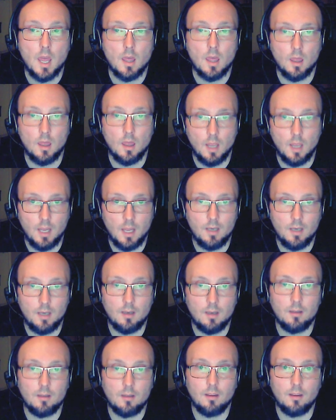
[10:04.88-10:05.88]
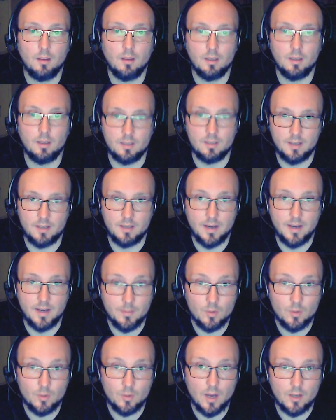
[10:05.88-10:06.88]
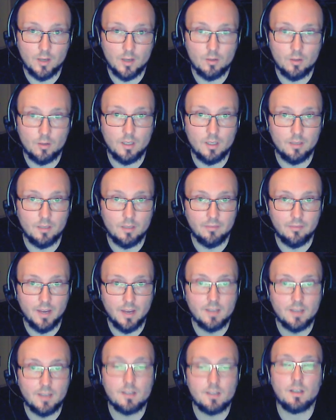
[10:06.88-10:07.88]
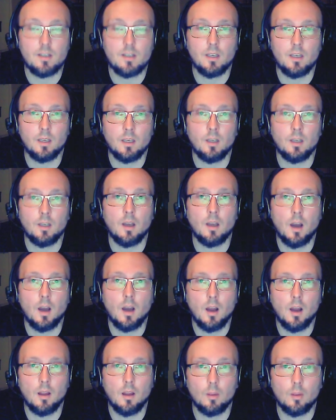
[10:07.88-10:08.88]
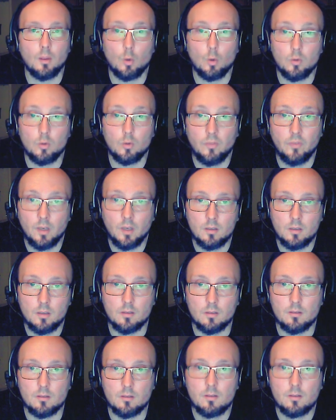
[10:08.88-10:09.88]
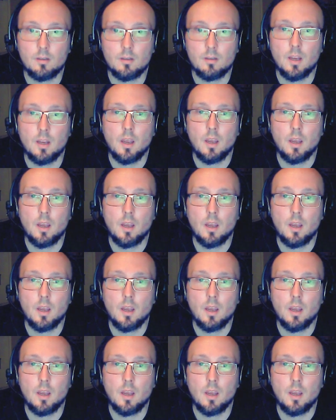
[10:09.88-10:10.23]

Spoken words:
then it's time to actually invest in the good filters.